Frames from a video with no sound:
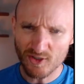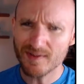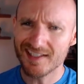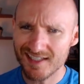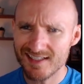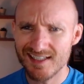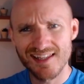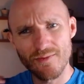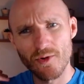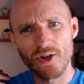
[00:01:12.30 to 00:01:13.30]
with this idea
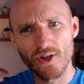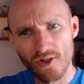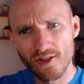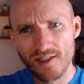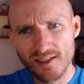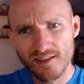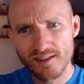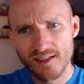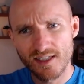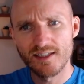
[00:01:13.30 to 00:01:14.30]
that we're early
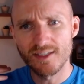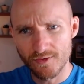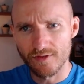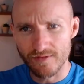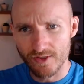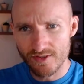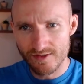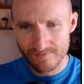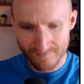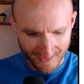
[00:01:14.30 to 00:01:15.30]
in the
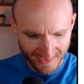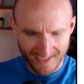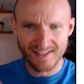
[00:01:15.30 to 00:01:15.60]
universe, and